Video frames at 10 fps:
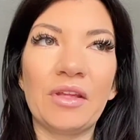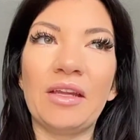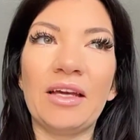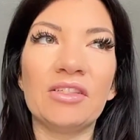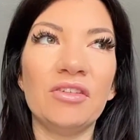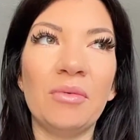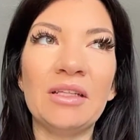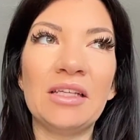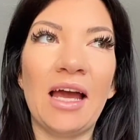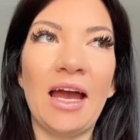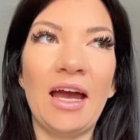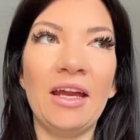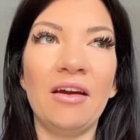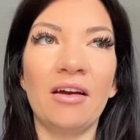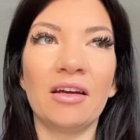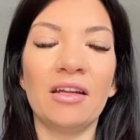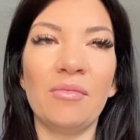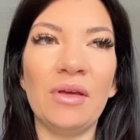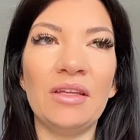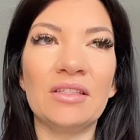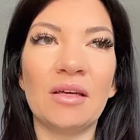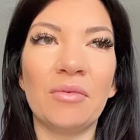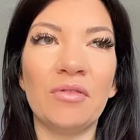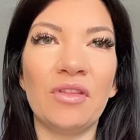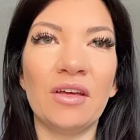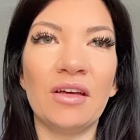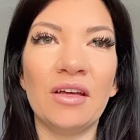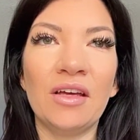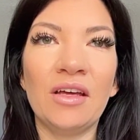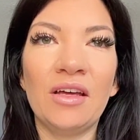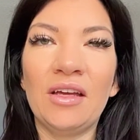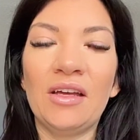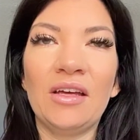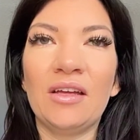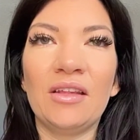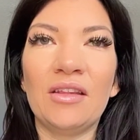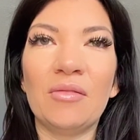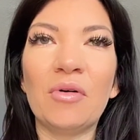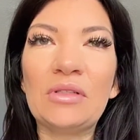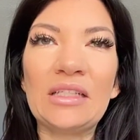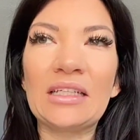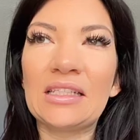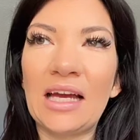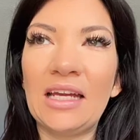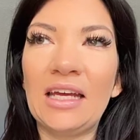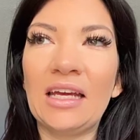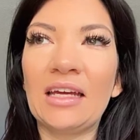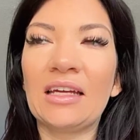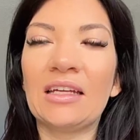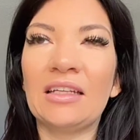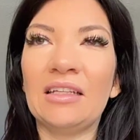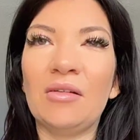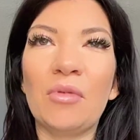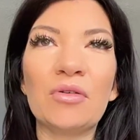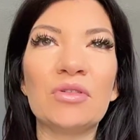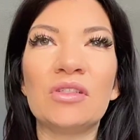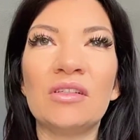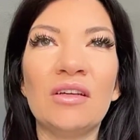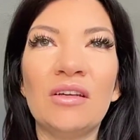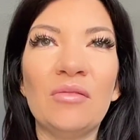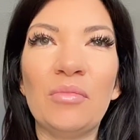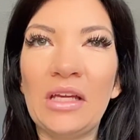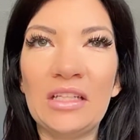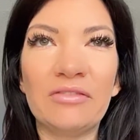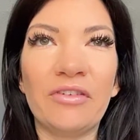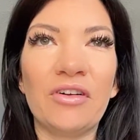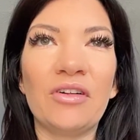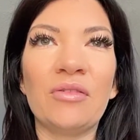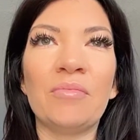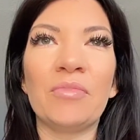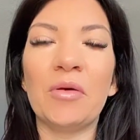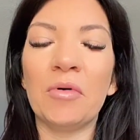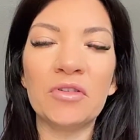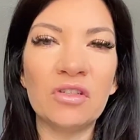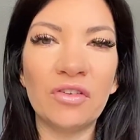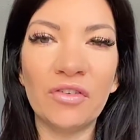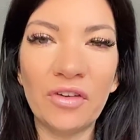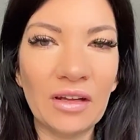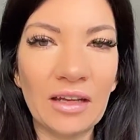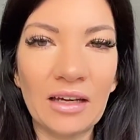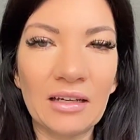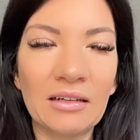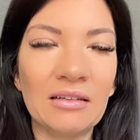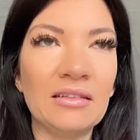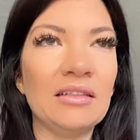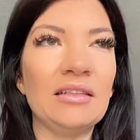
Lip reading: The next few months ahead are going to be some of the most exciting, the most peaceful, the most fulfilling,